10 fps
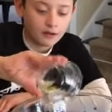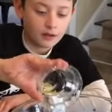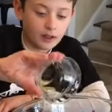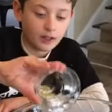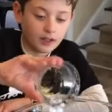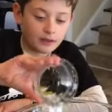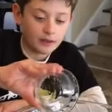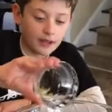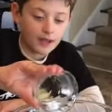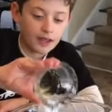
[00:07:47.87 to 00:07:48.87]
Okay,
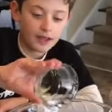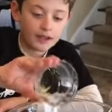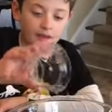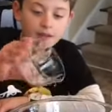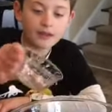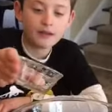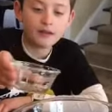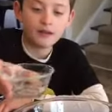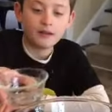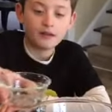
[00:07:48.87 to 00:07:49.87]
the egg is
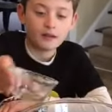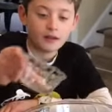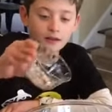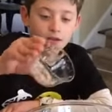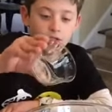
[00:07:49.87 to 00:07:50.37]
in. And